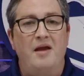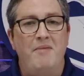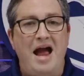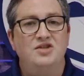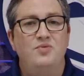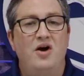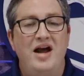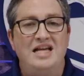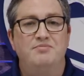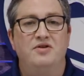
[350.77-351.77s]
Maxwell
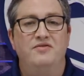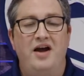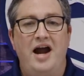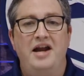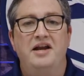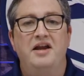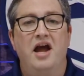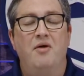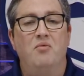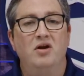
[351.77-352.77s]
has provided
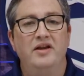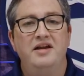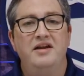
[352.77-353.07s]
a really